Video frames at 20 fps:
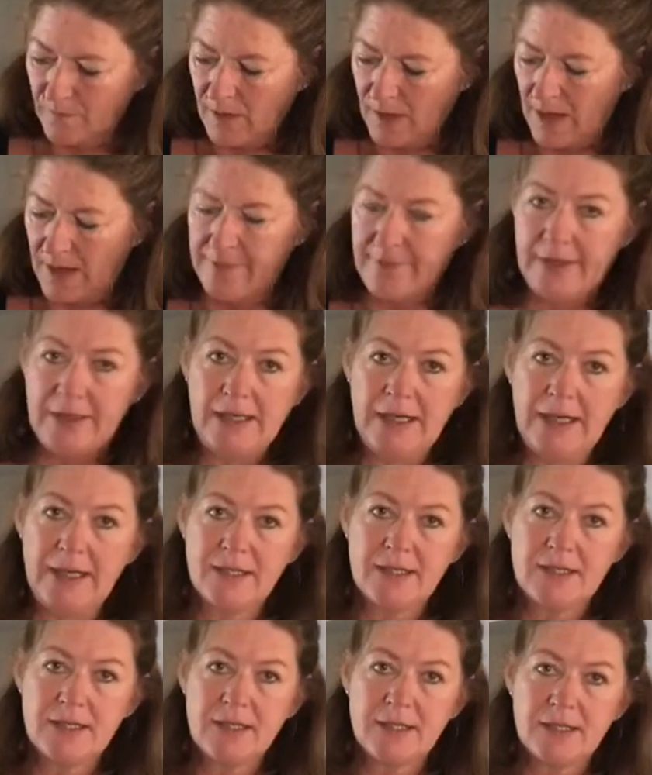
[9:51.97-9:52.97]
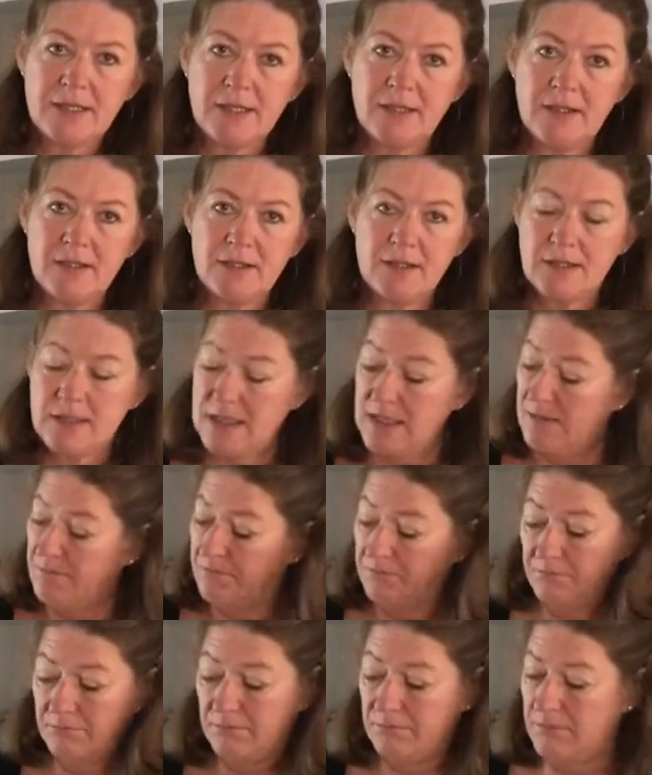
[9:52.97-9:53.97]
and then let it sit in the steam
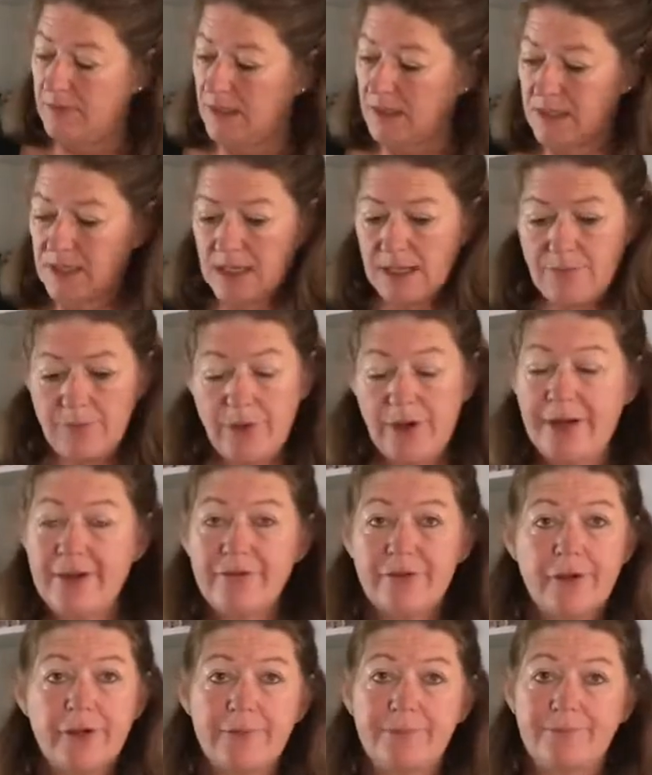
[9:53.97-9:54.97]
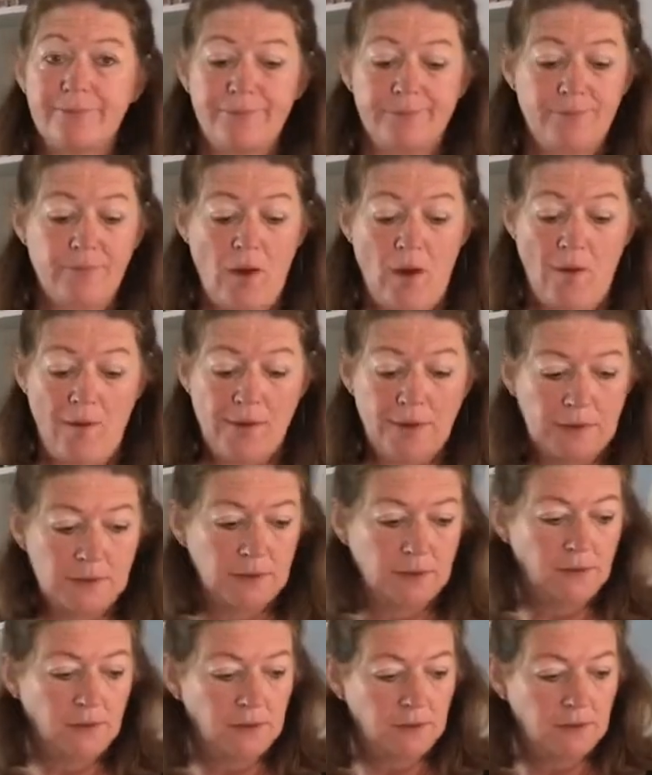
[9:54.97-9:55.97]
until I'm ready for it.
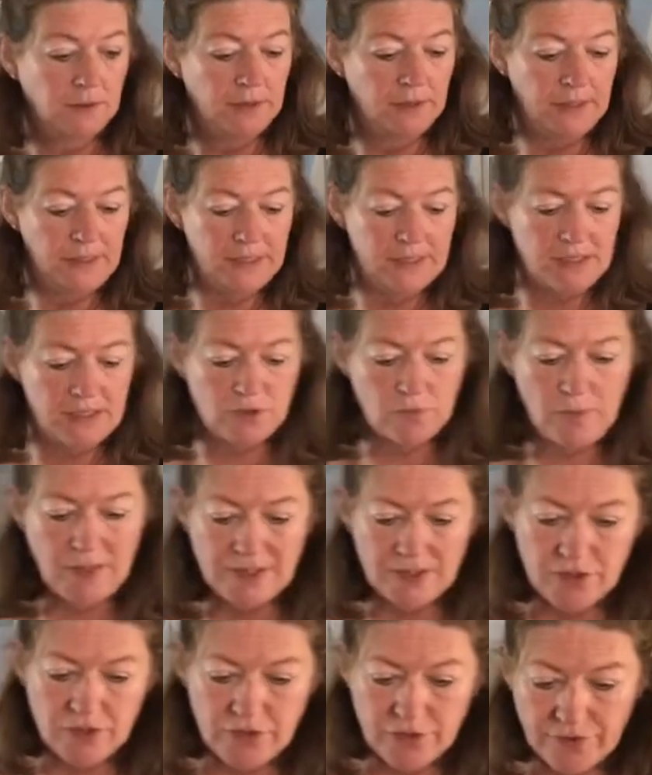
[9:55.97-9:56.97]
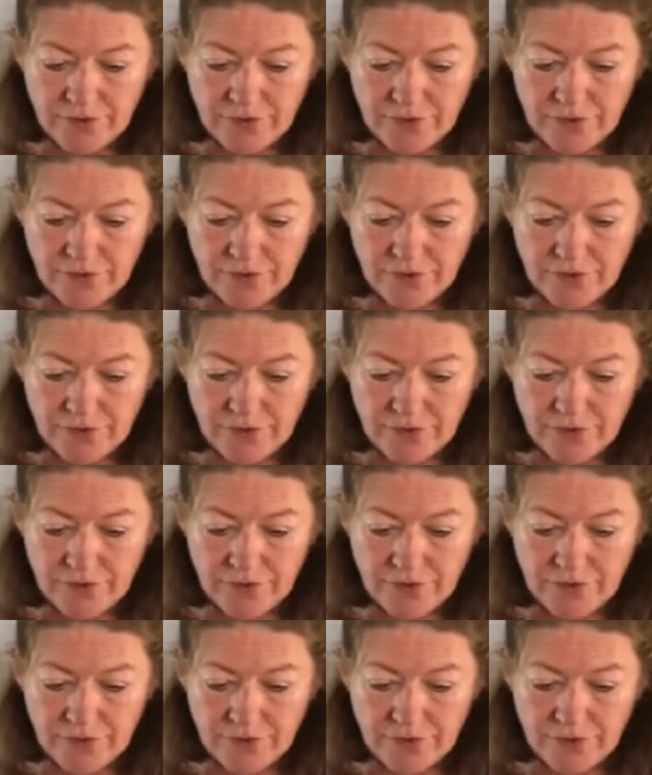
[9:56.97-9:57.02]
Easiest way to do